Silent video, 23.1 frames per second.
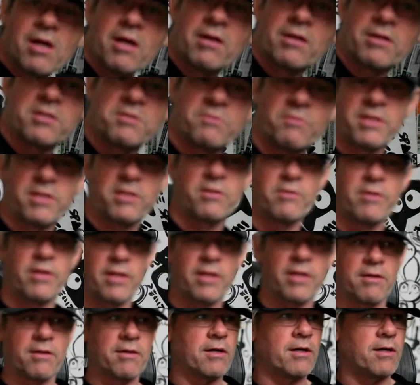because we're
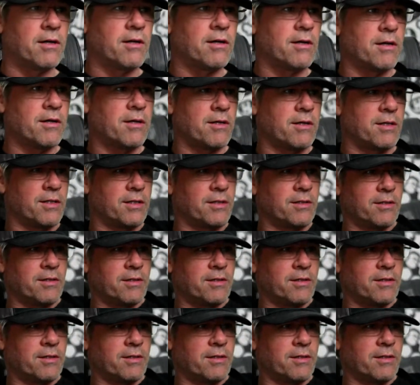doing uh,